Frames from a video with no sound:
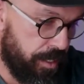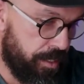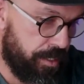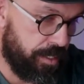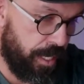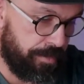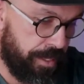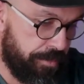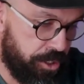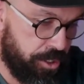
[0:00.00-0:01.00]
Accept.
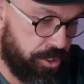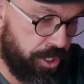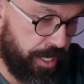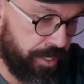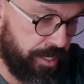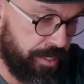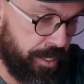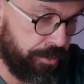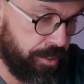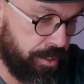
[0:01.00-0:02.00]
Let me just check these
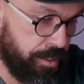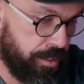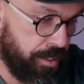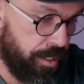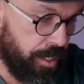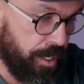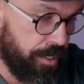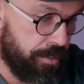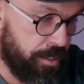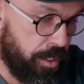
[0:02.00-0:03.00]
out.
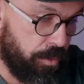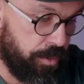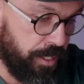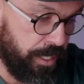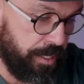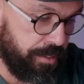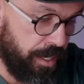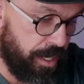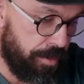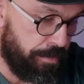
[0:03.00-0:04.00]
So
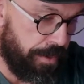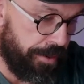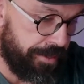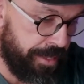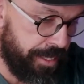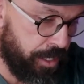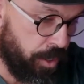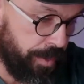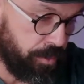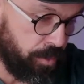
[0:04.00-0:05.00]
these are apparently
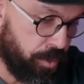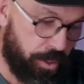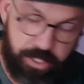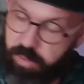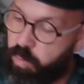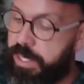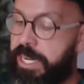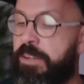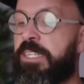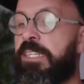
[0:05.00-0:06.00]
going to cost
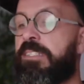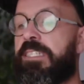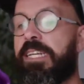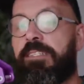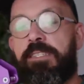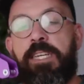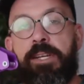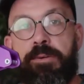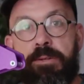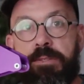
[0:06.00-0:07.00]
160
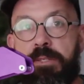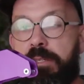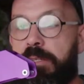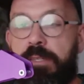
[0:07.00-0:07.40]
euros.